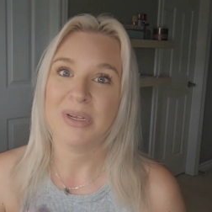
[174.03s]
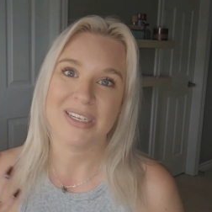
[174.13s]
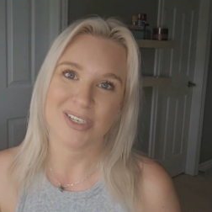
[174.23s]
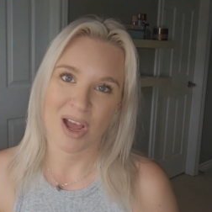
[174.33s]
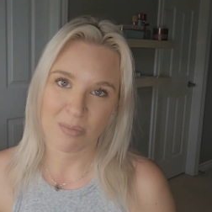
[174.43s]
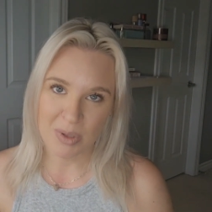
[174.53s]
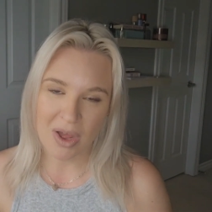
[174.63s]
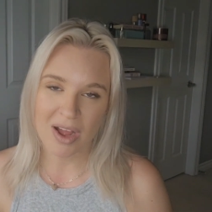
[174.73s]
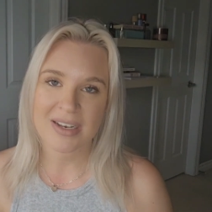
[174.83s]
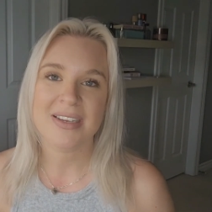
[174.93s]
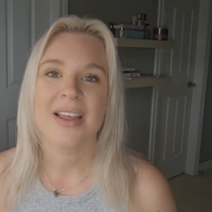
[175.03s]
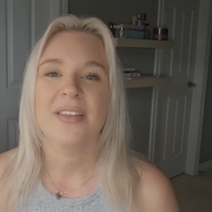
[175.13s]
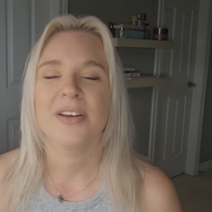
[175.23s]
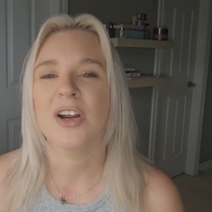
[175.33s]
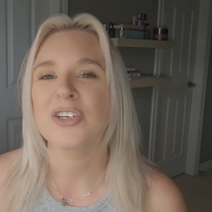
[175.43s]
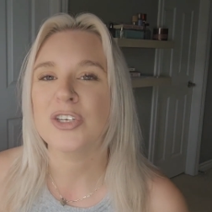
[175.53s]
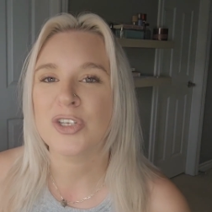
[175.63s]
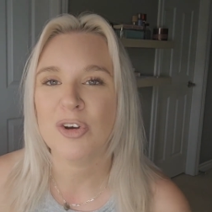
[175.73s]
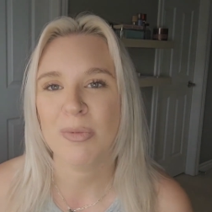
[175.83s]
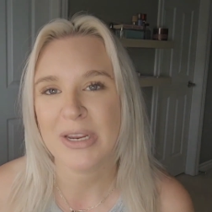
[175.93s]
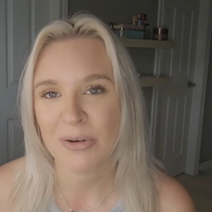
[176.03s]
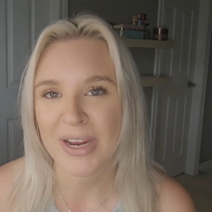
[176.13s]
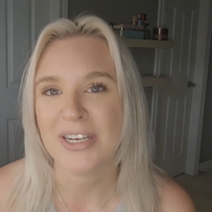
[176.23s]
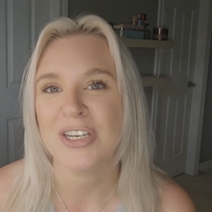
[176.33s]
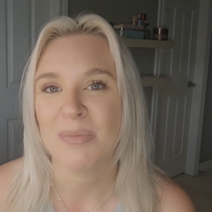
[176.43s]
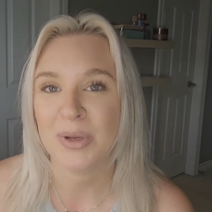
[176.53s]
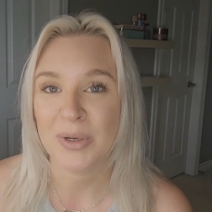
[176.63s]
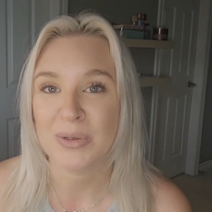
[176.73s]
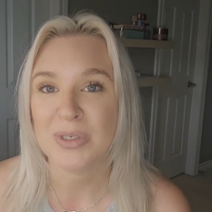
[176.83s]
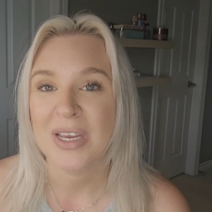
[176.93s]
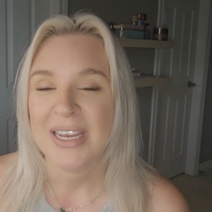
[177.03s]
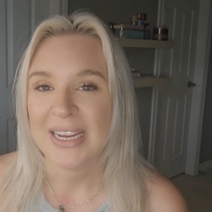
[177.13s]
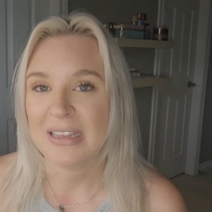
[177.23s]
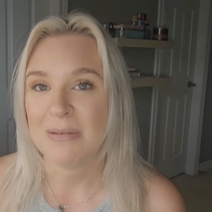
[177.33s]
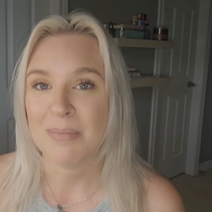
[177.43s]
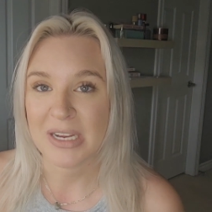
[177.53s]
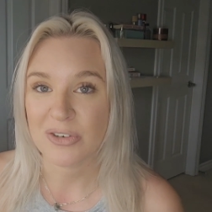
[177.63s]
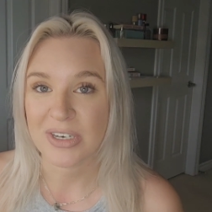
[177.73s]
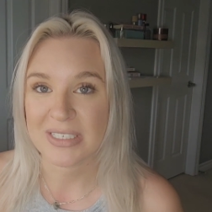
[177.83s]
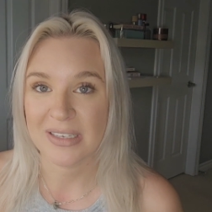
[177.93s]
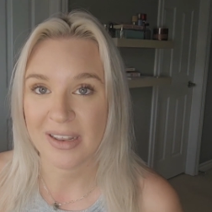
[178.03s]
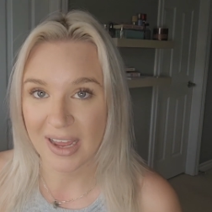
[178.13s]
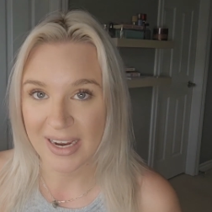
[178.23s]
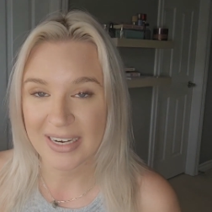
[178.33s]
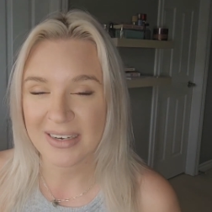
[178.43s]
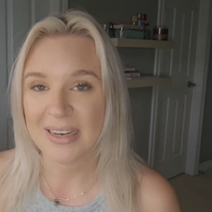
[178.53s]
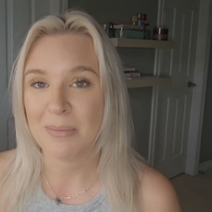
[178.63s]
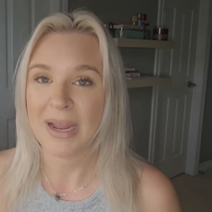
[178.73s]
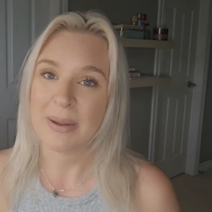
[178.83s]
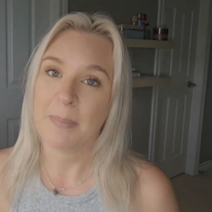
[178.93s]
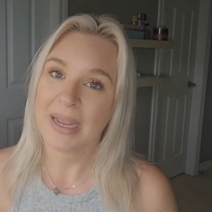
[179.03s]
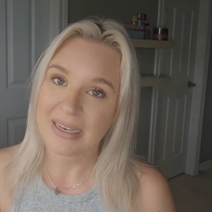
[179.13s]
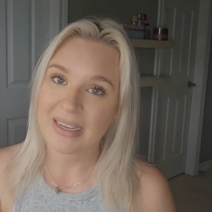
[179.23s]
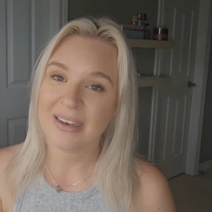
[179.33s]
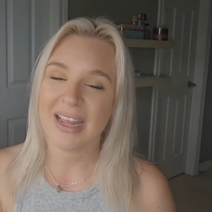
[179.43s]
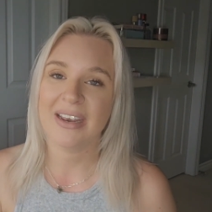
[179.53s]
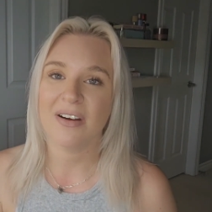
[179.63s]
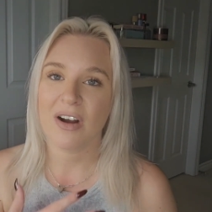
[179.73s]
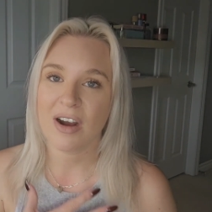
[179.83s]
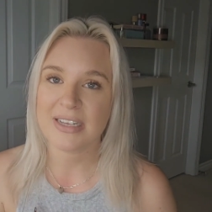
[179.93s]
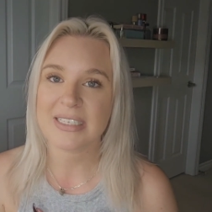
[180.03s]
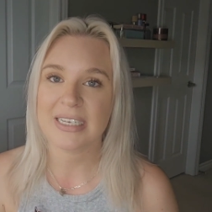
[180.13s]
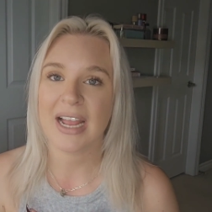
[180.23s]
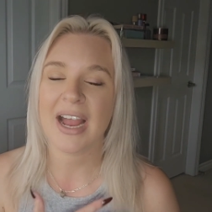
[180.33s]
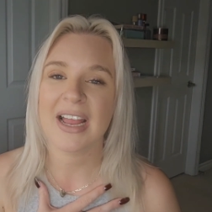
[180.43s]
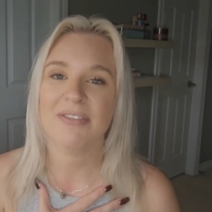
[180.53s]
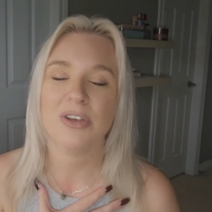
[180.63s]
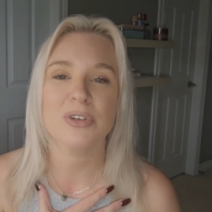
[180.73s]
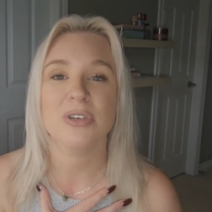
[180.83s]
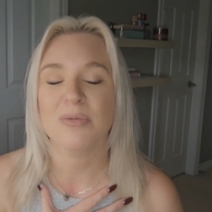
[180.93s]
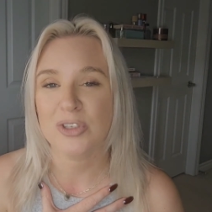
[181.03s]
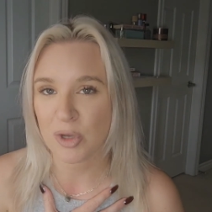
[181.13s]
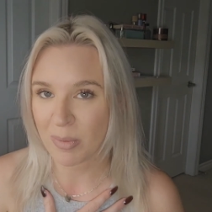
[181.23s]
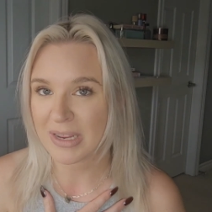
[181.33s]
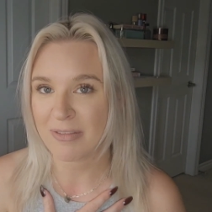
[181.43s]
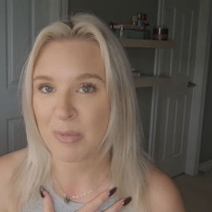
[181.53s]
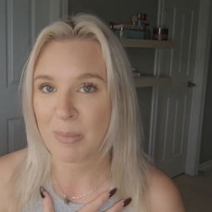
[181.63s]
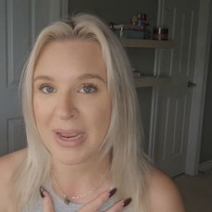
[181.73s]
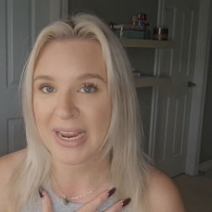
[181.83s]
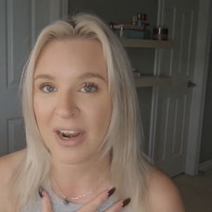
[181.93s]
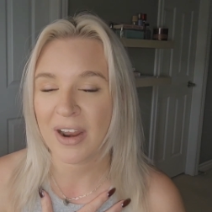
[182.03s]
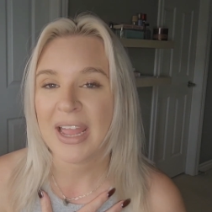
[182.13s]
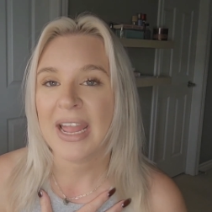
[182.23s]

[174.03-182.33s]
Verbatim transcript: but it's not blonde. There are just so many great shampoos in the Matrix line, in my opinion. And honestly, I have used so many of them on my hair